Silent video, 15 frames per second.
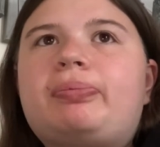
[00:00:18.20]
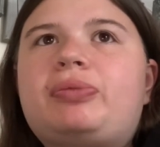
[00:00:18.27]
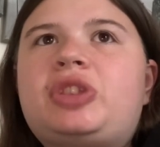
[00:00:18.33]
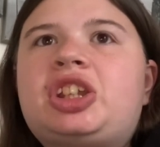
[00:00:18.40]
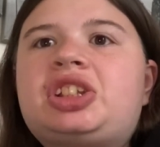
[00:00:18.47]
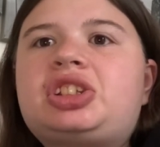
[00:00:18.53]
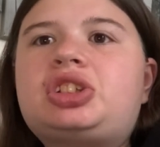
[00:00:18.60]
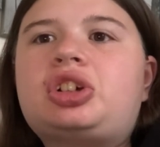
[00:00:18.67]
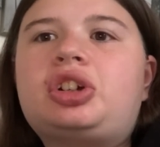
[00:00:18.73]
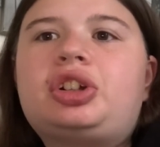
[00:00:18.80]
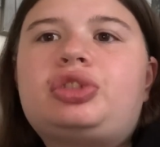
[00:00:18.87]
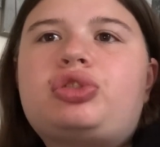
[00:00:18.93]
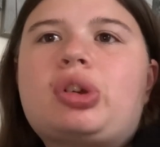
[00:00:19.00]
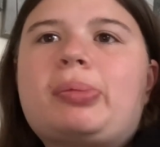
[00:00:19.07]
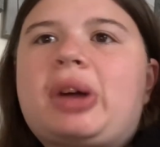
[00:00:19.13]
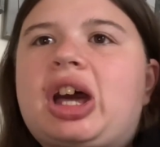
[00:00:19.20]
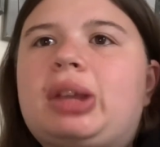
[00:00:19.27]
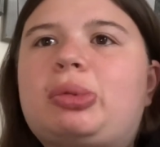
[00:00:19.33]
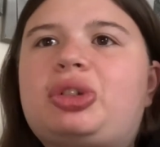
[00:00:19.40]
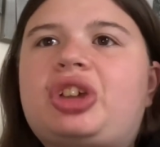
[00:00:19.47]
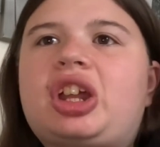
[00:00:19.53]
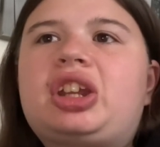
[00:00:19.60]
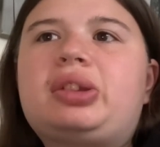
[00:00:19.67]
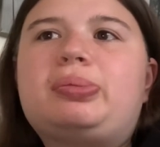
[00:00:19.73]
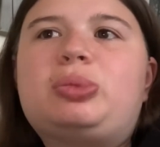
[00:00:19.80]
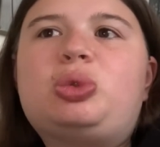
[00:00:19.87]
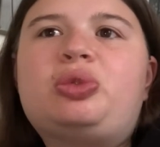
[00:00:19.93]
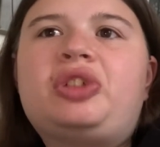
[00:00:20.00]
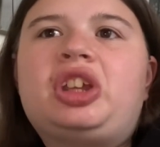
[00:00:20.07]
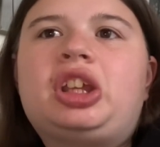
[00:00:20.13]
This song's from Hannah Montana, the
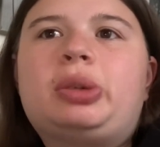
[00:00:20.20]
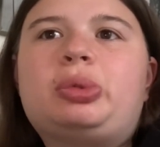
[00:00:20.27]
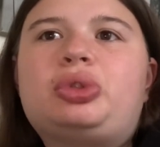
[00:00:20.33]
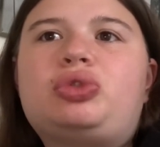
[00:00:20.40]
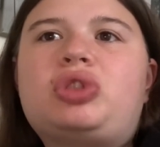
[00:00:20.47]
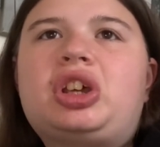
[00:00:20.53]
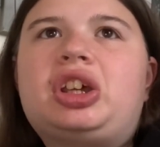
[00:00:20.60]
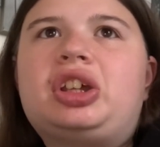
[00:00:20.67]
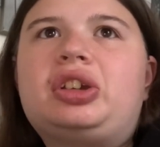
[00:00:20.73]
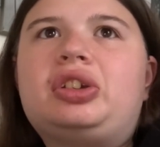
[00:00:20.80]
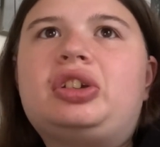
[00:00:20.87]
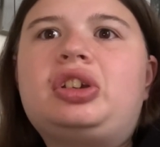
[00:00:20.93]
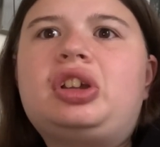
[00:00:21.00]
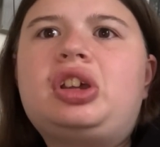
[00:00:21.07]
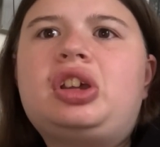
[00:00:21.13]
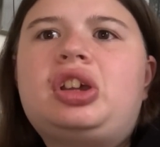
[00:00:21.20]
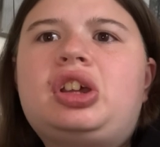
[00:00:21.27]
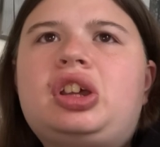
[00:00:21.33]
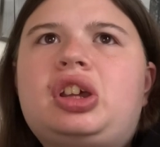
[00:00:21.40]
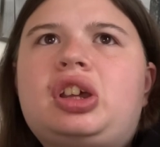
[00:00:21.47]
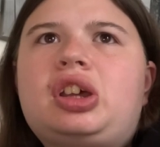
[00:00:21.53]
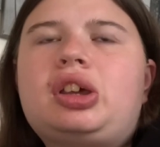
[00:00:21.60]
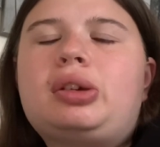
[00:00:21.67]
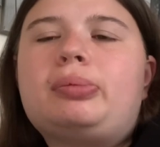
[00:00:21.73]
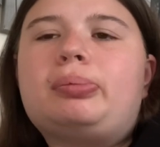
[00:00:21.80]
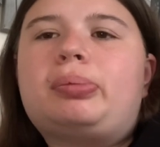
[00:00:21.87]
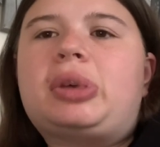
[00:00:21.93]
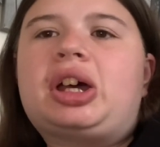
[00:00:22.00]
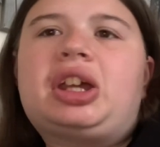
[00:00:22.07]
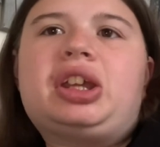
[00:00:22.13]
movie. It was written
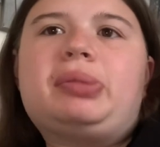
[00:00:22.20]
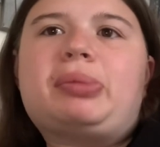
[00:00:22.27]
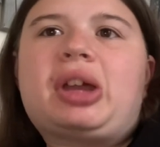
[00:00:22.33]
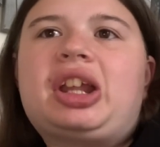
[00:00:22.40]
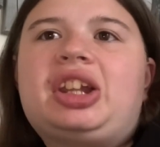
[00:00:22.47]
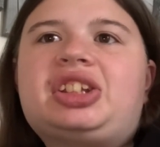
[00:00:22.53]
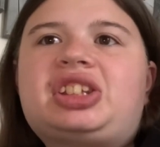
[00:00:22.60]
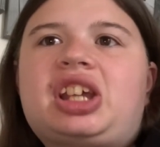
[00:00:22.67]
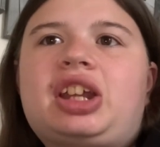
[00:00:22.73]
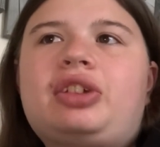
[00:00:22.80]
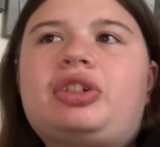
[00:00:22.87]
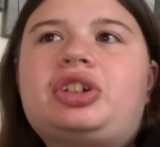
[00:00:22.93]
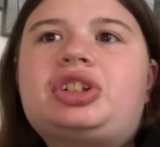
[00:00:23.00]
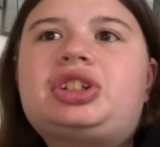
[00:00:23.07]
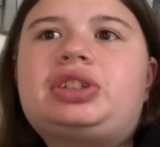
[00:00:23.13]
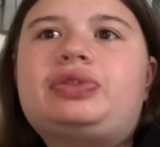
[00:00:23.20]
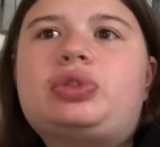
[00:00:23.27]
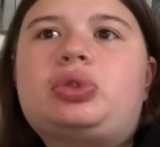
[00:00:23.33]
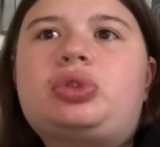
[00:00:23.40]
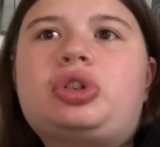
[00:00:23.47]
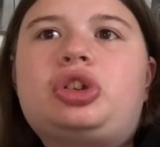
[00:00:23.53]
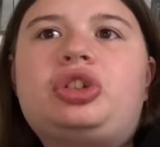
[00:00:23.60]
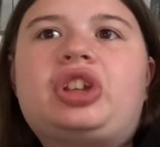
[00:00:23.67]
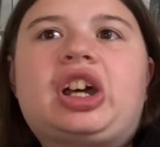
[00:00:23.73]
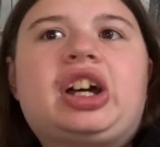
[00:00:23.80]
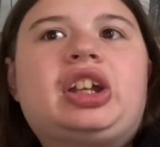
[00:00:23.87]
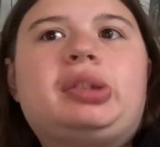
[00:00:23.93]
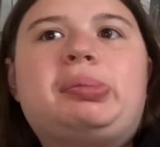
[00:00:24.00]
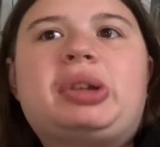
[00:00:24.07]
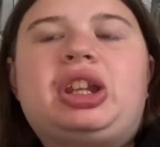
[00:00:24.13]
by Miley Cyrus for her
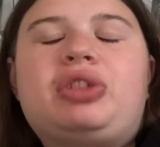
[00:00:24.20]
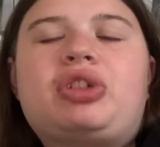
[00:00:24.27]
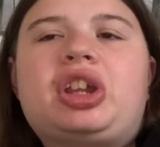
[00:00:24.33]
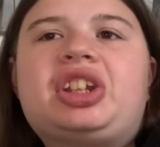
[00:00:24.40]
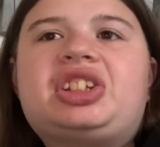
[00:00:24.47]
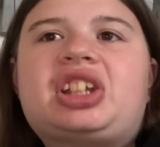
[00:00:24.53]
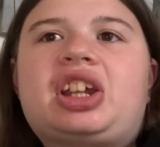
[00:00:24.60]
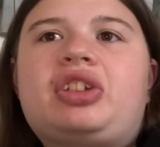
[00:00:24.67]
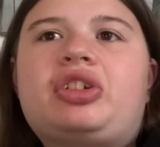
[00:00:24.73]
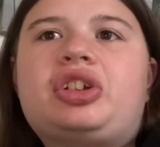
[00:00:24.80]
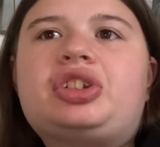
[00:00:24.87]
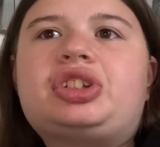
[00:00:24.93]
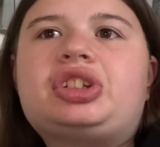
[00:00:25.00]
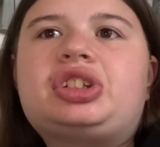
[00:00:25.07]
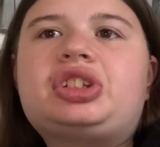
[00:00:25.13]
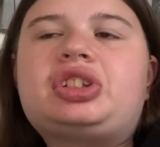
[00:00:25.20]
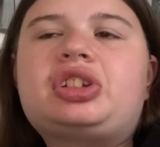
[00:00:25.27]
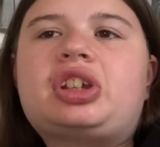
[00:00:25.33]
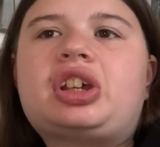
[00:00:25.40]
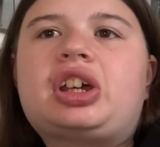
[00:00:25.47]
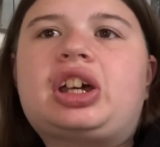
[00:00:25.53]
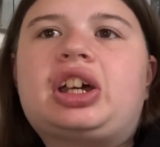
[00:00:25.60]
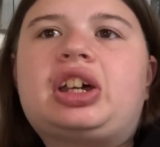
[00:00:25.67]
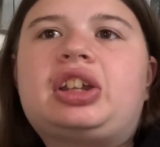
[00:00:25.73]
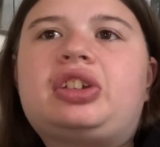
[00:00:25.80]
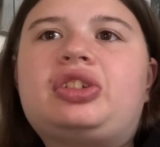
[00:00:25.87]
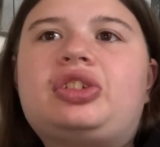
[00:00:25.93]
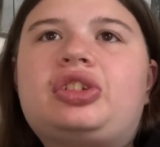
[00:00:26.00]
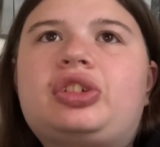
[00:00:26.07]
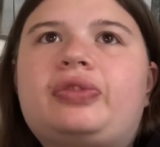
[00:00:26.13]
dad, Billy Ray Cyrus,
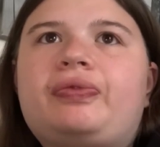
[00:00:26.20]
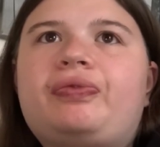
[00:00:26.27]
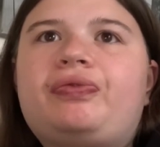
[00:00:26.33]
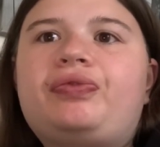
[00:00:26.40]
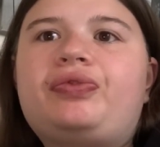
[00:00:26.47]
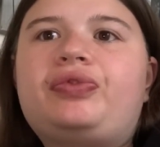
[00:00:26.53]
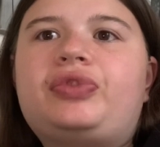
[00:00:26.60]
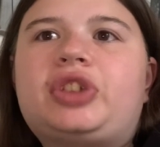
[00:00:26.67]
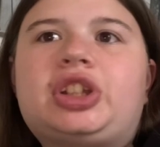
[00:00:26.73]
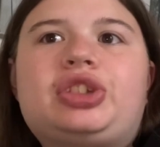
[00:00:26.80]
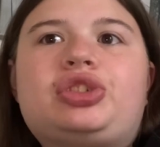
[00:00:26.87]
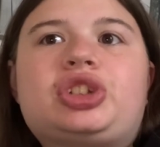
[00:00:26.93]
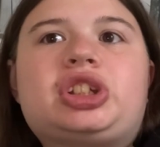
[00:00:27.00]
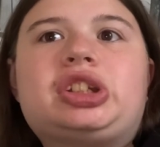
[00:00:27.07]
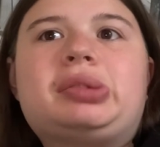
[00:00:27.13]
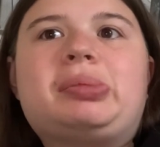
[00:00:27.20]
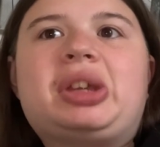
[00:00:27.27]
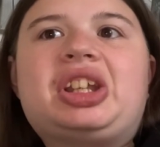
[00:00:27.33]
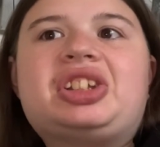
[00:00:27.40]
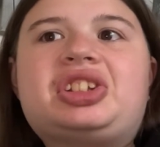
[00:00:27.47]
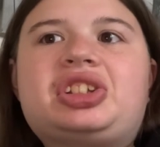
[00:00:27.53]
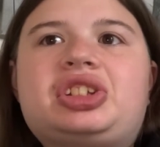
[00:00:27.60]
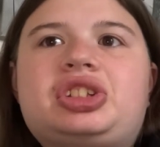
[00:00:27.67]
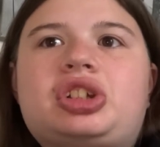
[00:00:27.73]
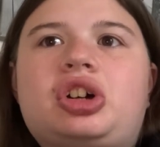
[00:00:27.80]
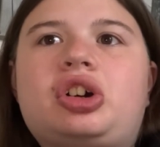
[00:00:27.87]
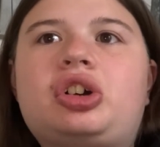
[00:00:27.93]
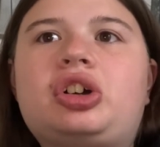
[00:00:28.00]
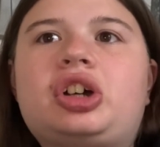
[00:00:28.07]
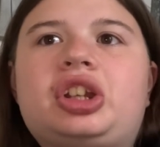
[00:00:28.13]
and it's just an amazing
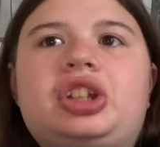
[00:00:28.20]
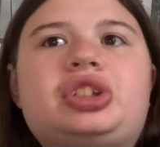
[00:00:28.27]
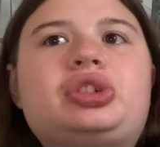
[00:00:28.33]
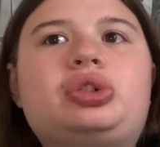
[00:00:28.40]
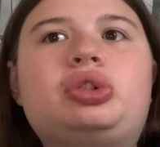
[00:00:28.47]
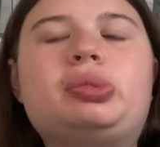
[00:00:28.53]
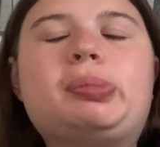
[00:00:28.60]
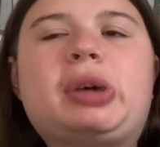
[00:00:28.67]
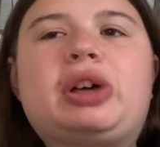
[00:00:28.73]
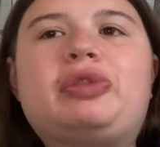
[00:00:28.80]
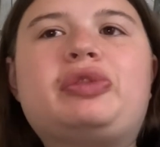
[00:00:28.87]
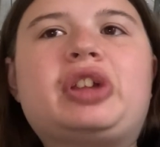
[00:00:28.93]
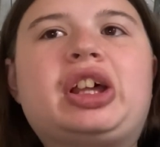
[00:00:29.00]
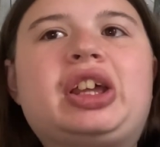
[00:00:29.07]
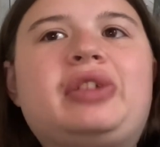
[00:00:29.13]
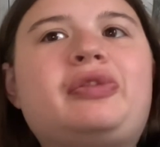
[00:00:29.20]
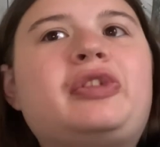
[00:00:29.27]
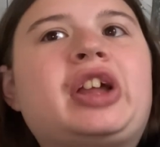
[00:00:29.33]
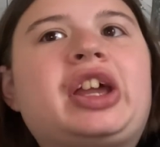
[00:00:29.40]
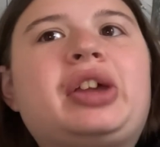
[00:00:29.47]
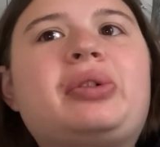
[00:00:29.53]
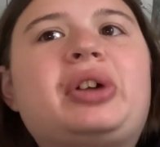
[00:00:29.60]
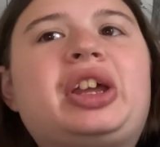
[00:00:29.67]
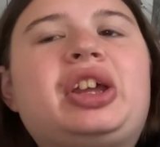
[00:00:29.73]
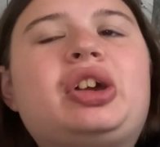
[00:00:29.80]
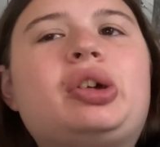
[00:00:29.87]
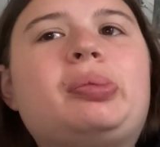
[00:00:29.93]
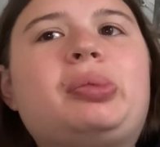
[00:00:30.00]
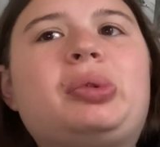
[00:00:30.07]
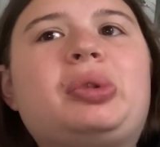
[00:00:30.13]
song, and it's called Butterfly, Fly Away.
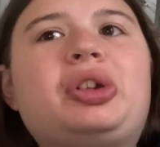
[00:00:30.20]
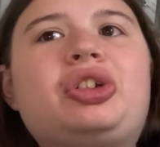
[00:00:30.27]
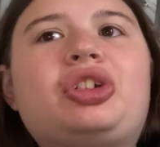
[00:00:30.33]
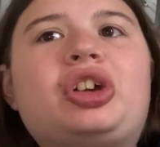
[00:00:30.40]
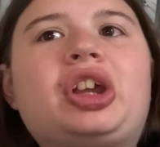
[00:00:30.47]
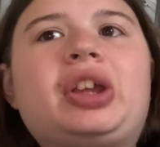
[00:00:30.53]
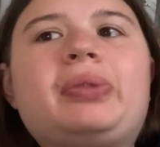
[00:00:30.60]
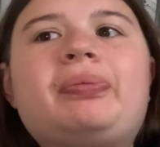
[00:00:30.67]
Hope you enjoy.